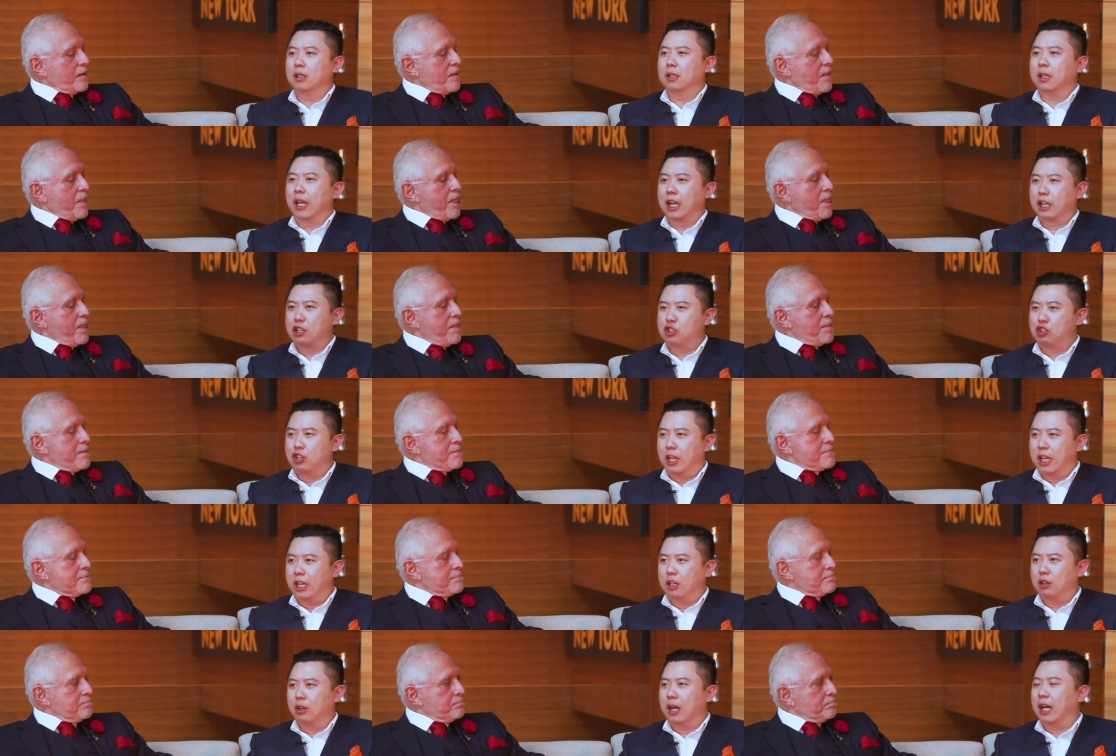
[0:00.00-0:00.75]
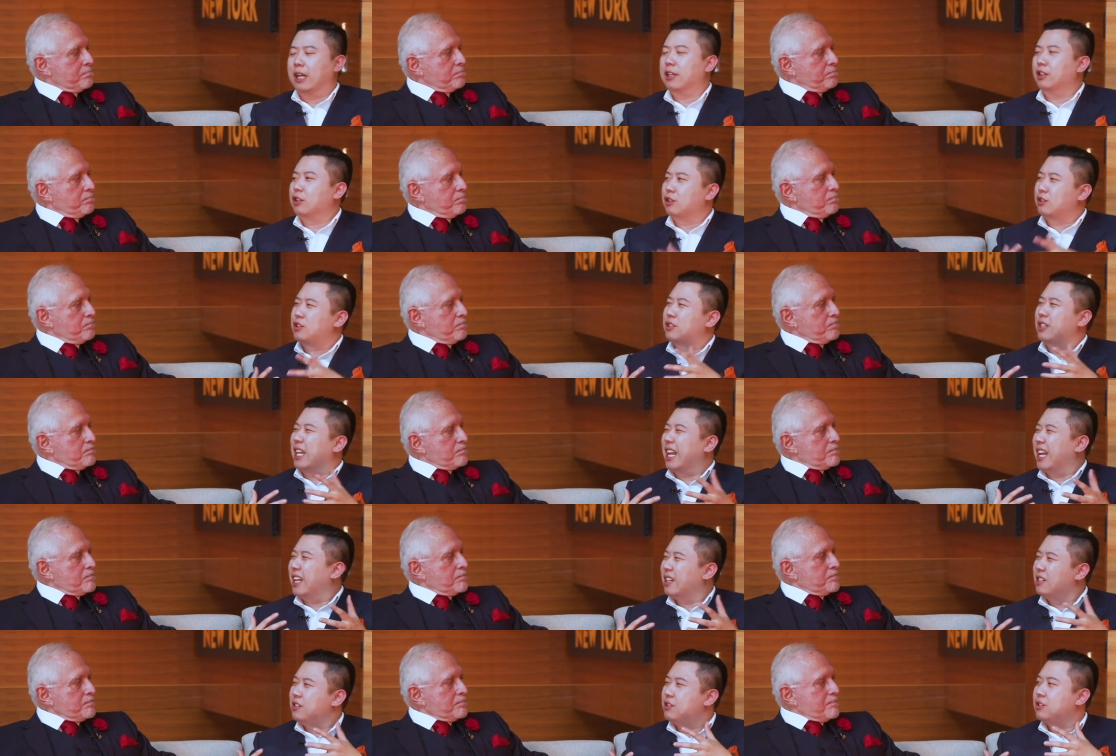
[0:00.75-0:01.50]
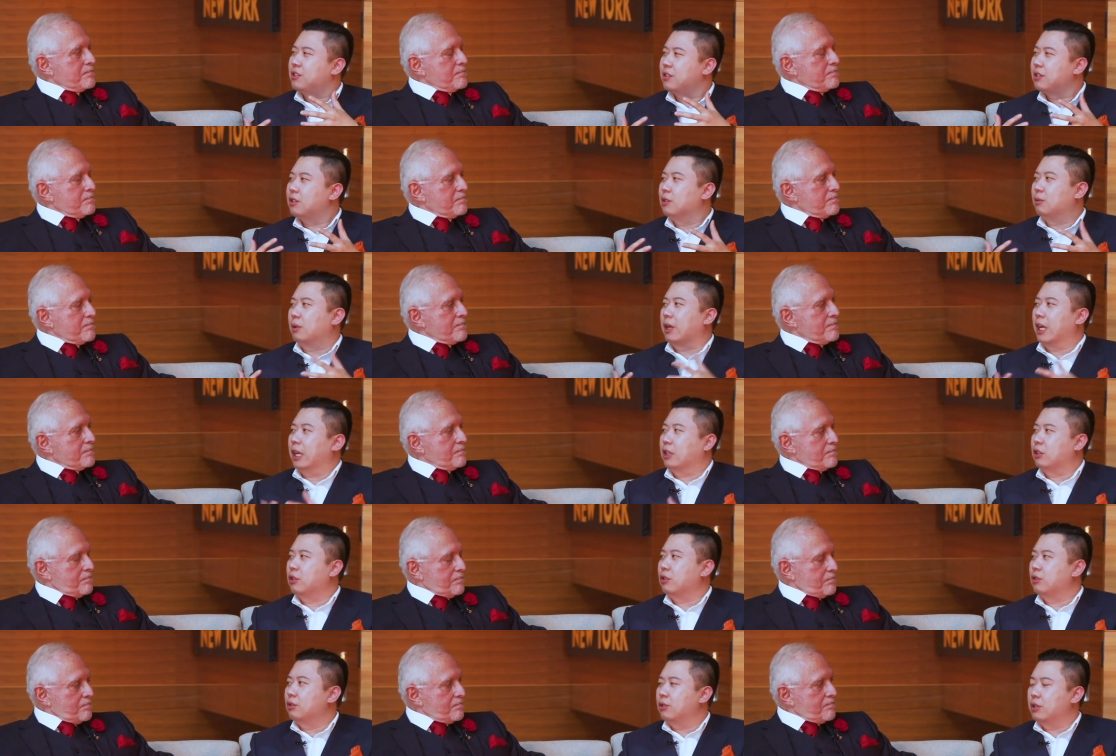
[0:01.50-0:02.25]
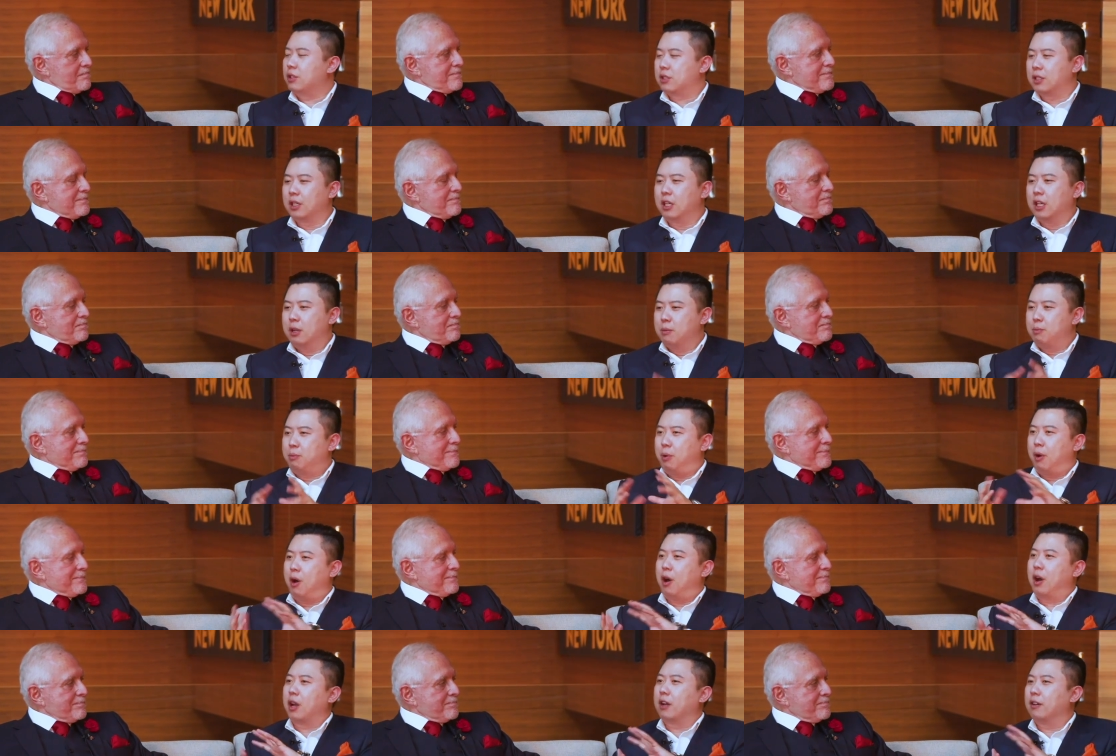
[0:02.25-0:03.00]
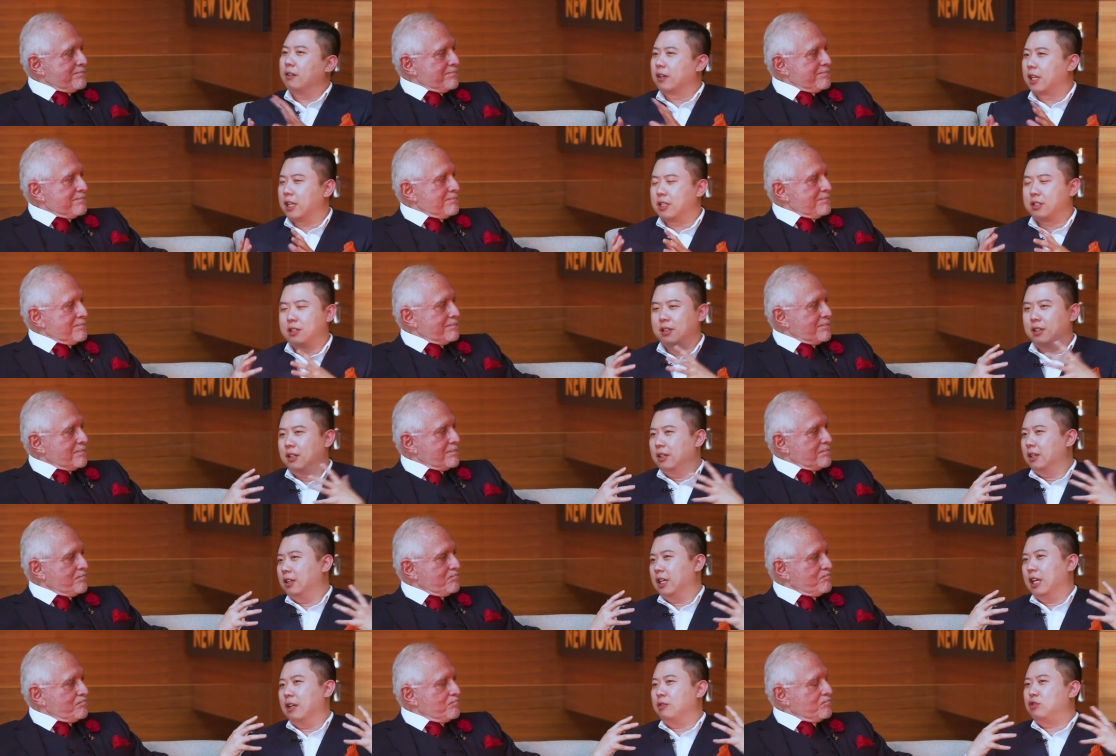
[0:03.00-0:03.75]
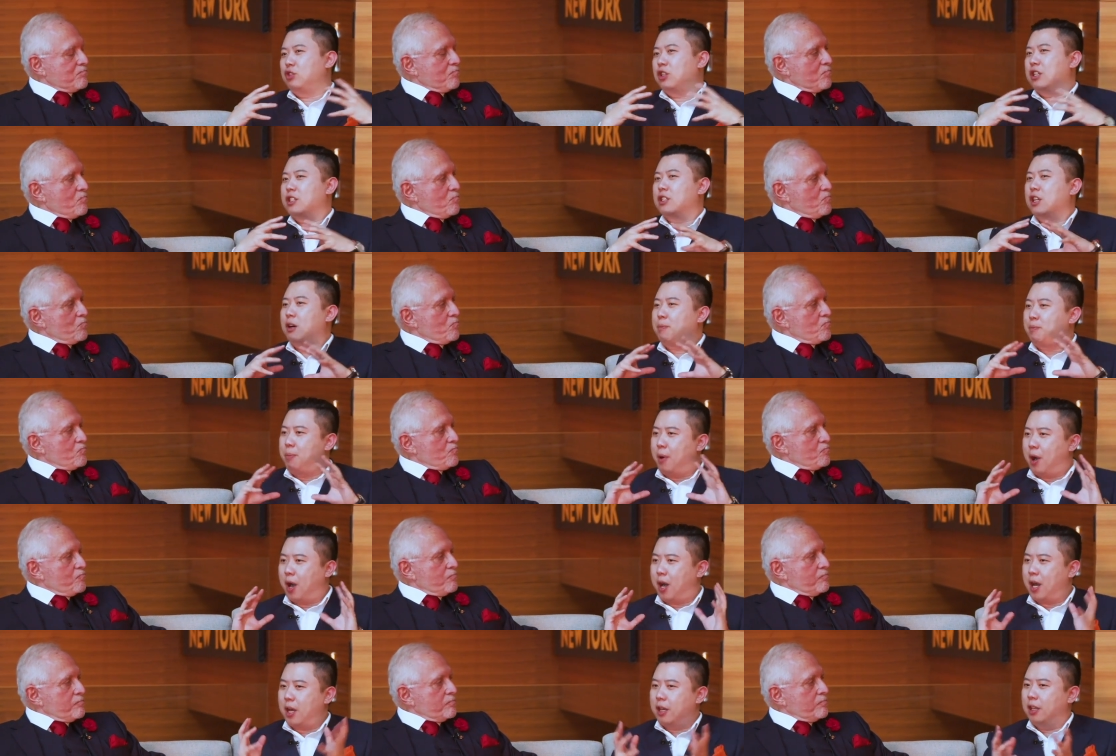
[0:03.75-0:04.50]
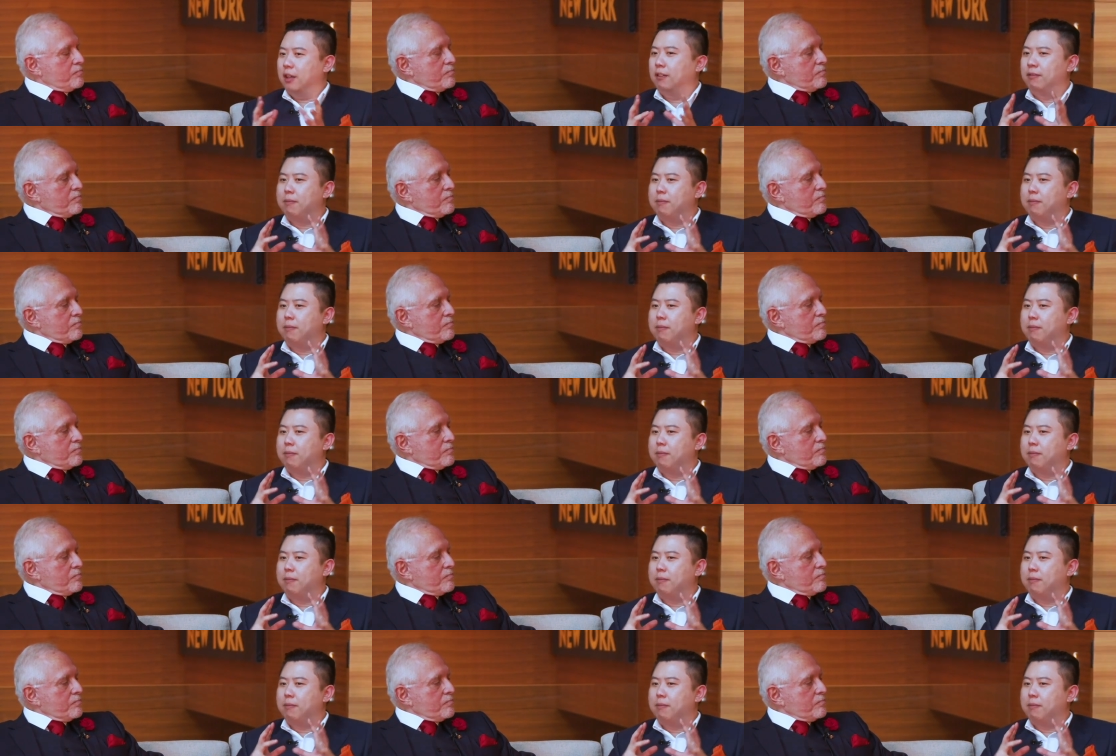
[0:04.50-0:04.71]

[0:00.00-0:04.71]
Speaker 1: like Jenny who understands what I do, who's part of. Because if she's not part